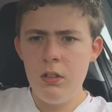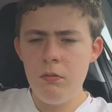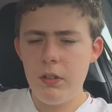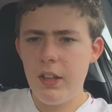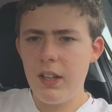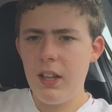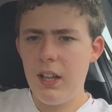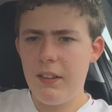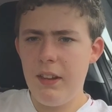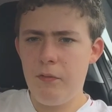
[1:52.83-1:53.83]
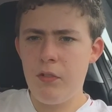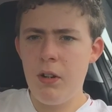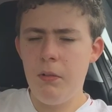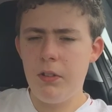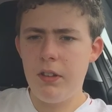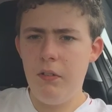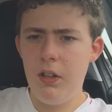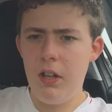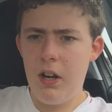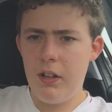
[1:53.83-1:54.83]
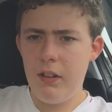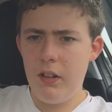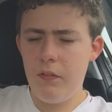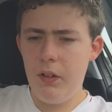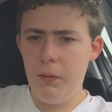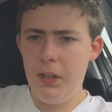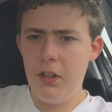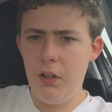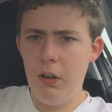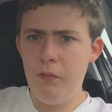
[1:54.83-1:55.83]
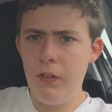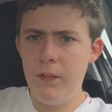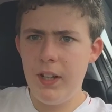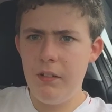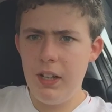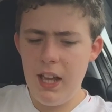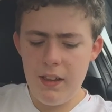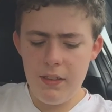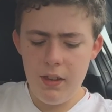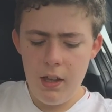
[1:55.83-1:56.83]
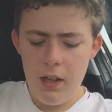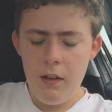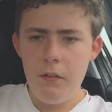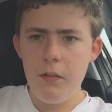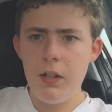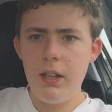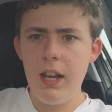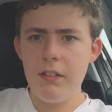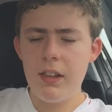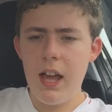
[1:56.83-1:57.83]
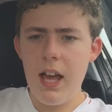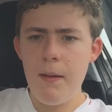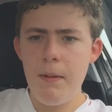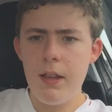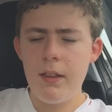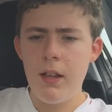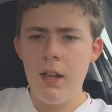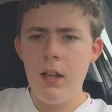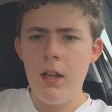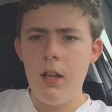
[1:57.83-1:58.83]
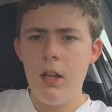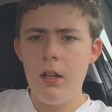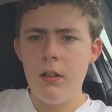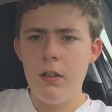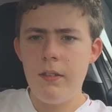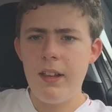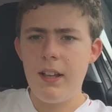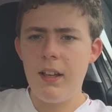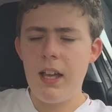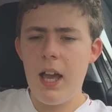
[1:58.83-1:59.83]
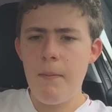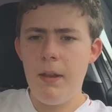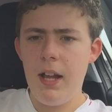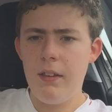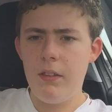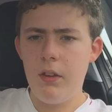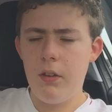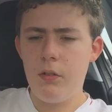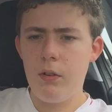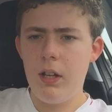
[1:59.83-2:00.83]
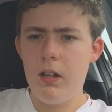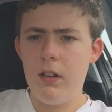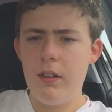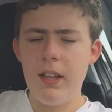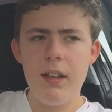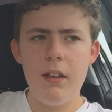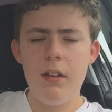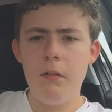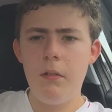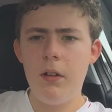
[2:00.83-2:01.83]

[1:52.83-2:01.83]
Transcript: It's like I said, 3-1 Sheffield United. You think they'll be too good for Villa in the end? Well, the next game is the second game in hand on the second